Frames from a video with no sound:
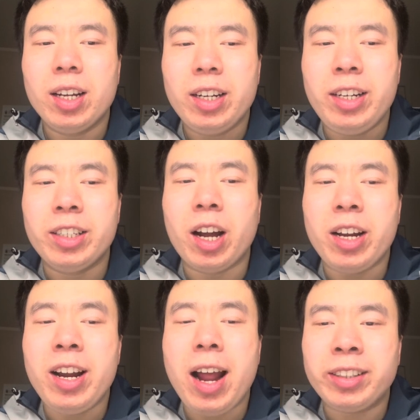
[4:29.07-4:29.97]
the
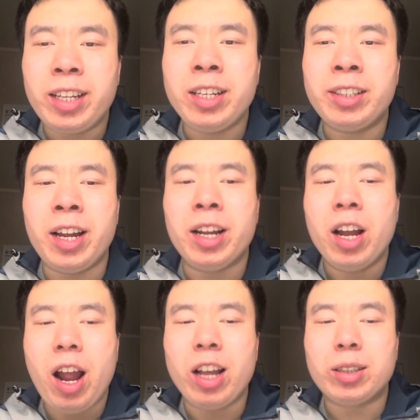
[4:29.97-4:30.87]
Eacc
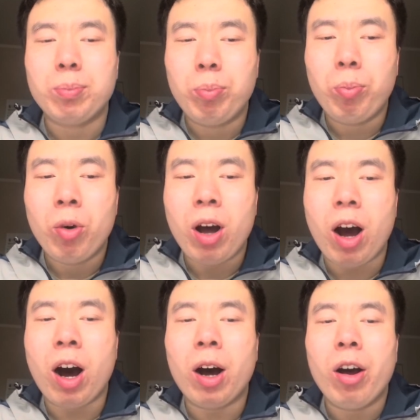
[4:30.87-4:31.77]
is
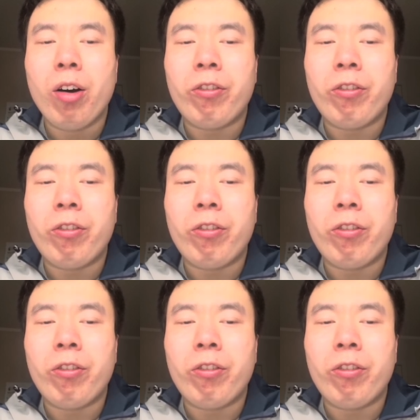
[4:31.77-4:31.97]
a